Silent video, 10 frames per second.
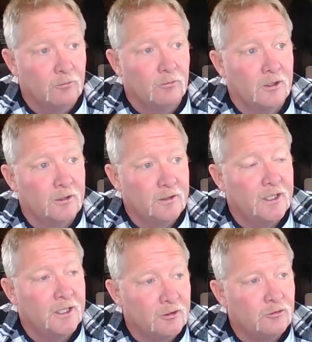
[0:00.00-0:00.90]
run
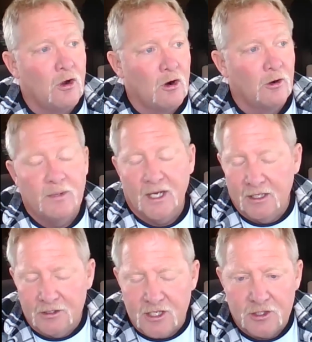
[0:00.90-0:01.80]
in aren't
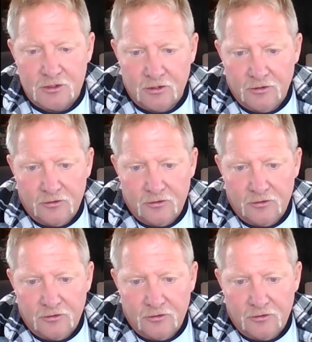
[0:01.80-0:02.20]
paying attention.